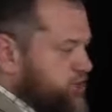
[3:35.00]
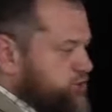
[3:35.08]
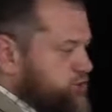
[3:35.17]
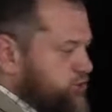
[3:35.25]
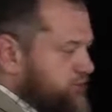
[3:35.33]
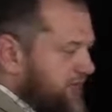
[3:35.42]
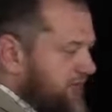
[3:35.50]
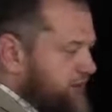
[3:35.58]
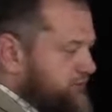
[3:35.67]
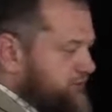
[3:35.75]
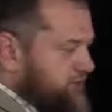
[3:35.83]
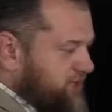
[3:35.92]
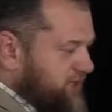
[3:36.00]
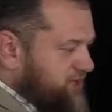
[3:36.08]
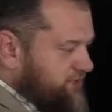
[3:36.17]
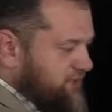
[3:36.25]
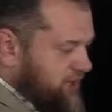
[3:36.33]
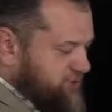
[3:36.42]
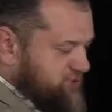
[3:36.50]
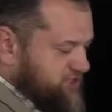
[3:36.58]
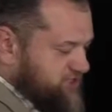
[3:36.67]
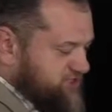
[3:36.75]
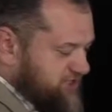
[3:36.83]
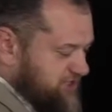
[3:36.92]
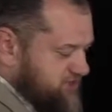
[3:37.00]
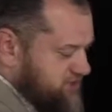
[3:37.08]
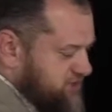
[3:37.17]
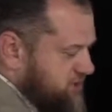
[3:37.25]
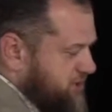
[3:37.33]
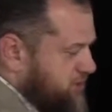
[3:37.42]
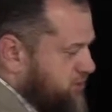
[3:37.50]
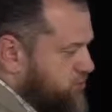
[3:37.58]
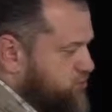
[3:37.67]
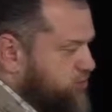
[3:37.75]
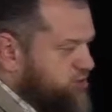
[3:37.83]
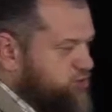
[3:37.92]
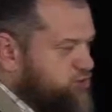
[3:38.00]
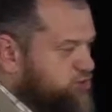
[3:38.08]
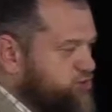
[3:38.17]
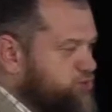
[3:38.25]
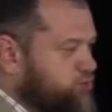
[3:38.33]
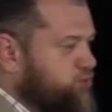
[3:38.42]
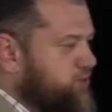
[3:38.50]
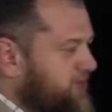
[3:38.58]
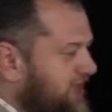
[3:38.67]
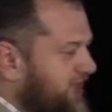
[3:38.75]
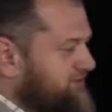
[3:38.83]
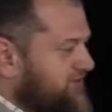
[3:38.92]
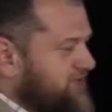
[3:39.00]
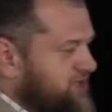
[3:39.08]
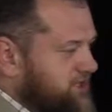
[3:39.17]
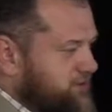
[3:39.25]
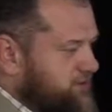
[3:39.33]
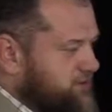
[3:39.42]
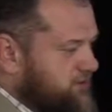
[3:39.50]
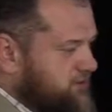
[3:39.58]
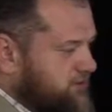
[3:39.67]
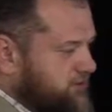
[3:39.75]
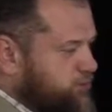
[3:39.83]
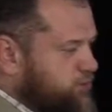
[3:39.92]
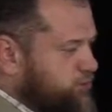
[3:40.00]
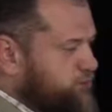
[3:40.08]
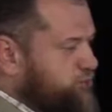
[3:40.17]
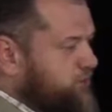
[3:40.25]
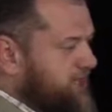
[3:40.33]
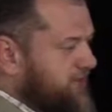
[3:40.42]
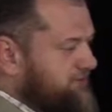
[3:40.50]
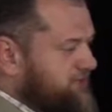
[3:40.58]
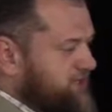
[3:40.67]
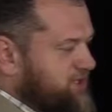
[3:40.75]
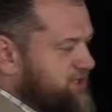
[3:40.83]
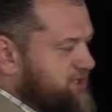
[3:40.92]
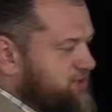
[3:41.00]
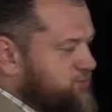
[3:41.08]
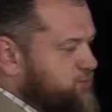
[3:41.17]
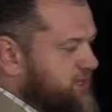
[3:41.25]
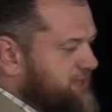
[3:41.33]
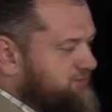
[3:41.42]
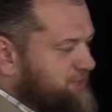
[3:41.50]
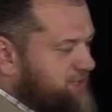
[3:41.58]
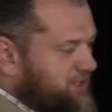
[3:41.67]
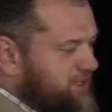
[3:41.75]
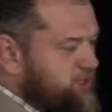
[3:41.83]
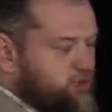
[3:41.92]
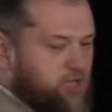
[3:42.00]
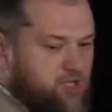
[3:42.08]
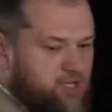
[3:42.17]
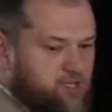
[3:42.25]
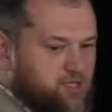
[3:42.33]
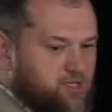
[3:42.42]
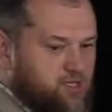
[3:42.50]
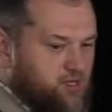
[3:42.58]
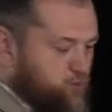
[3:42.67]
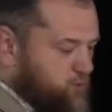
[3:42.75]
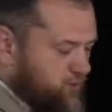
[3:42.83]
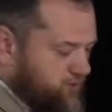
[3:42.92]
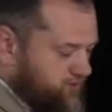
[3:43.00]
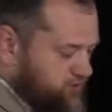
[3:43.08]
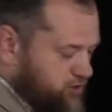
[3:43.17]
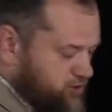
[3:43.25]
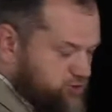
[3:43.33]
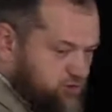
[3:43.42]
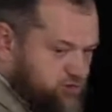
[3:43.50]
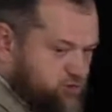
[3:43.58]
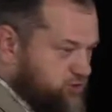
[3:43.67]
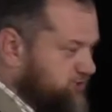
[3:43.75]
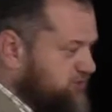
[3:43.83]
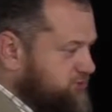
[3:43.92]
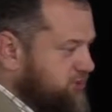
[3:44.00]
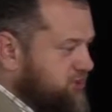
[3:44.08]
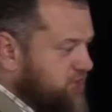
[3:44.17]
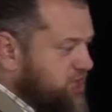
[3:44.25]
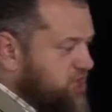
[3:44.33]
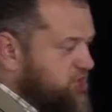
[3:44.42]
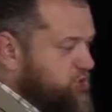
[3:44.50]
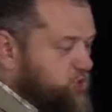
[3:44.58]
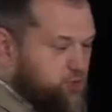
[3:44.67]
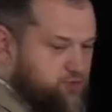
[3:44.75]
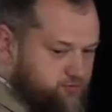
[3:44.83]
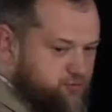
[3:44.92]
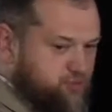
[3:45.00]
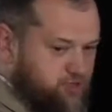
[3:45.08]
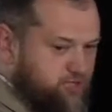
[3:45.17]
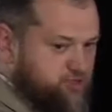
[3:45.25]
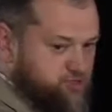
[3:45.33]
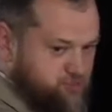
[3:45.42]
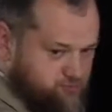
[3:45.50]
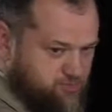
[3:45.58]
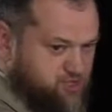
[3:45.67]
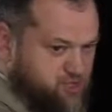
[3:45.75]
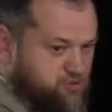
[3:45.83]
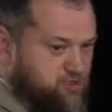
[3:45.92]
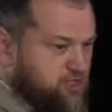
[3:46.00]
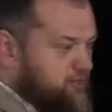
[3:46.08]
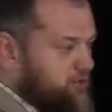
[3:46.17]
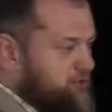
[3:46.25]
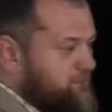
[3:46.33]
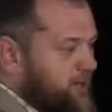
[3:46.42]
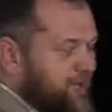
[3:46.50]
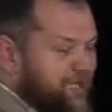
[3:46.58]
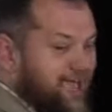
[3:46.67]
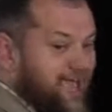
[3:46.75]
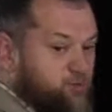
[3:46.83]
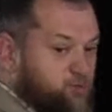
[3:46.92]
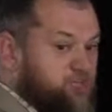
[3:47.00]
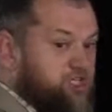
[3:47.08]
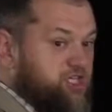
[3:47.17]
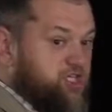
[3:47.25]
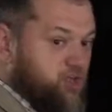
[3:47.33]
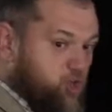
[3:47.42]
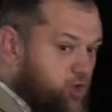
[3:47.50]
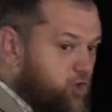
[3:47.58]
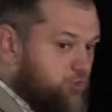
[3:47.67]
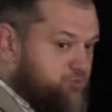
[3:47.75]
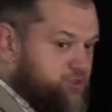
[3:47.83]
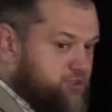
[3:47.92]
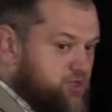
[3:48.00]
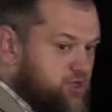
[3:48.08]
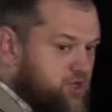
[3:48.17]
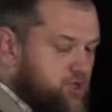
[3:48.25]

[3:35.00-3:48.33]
So now if you think about these things, what do we have here? What do we have here? We have $1 billion worth of contracts. So these were not for, as you mentioned, they're not buying equity in the homes.